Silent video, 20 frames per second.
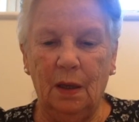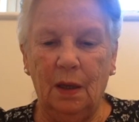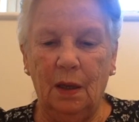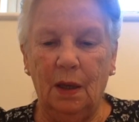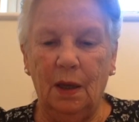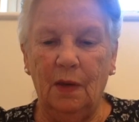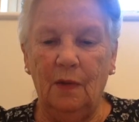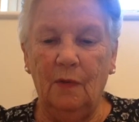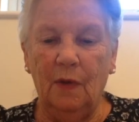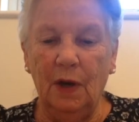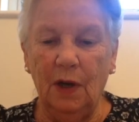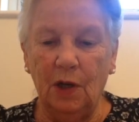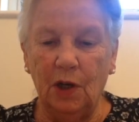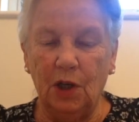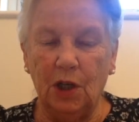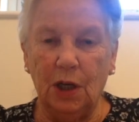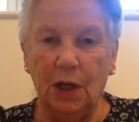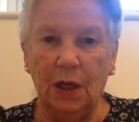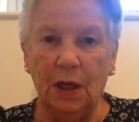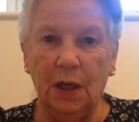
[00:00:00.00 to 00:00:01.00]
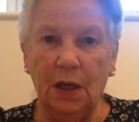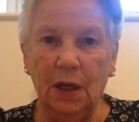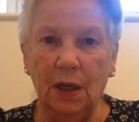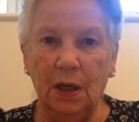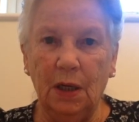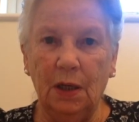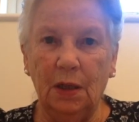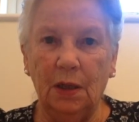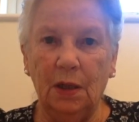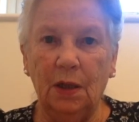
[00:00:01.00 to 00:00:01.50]
Eventually,
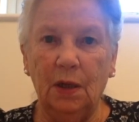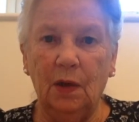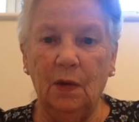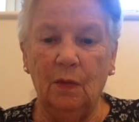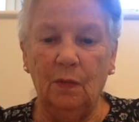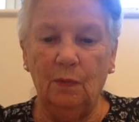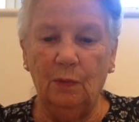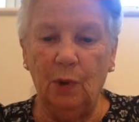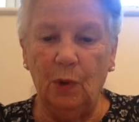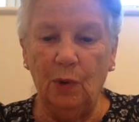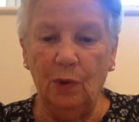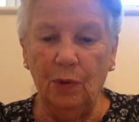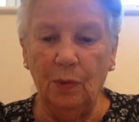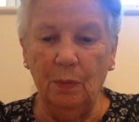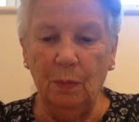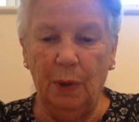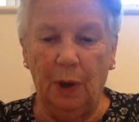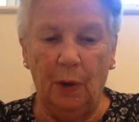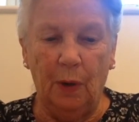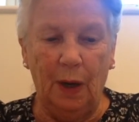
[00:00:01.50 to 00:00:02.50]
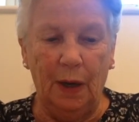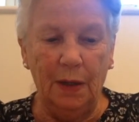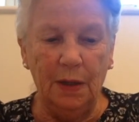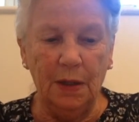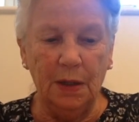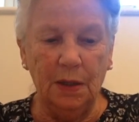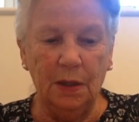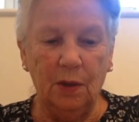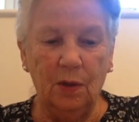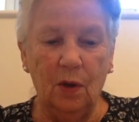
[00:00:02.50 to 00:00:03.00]
Ruth and Boaz
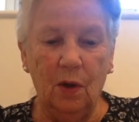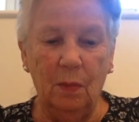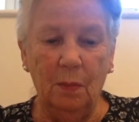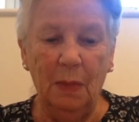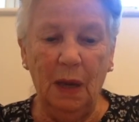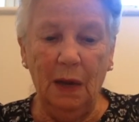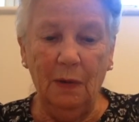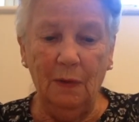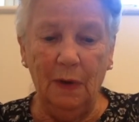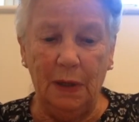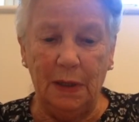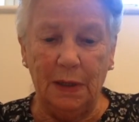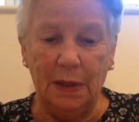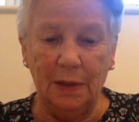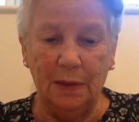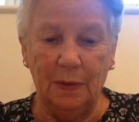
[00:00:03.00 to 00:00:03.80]
got married.